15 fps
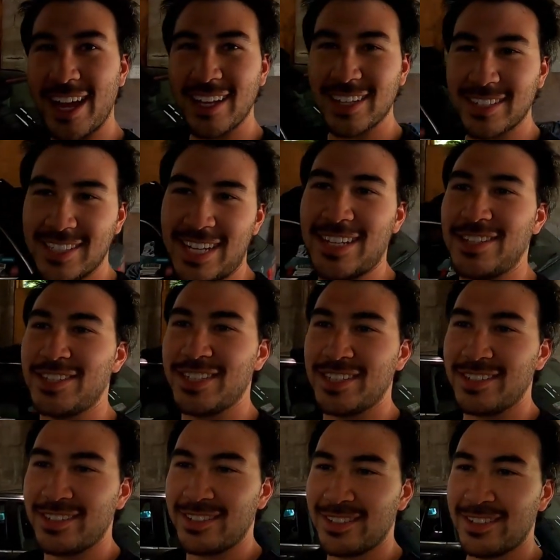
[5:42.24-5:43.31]
Alan's
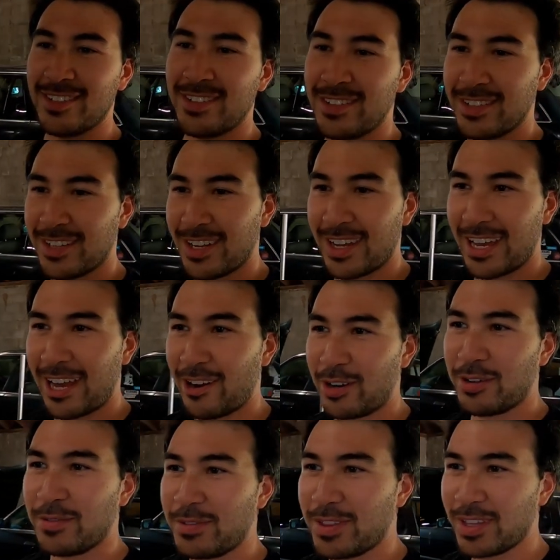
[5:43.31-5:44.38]
engine out
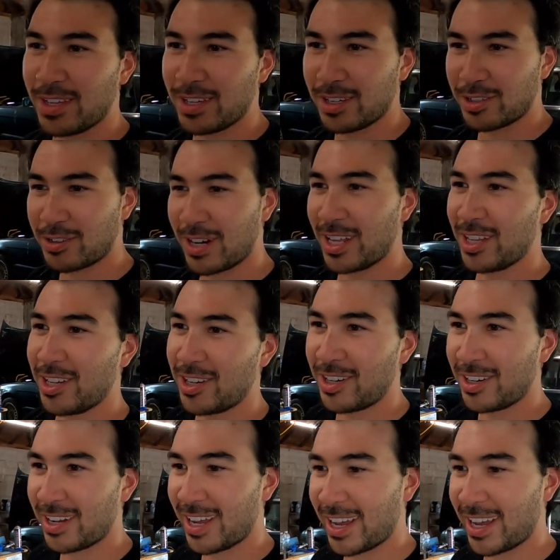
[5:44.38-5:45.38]
of the trailer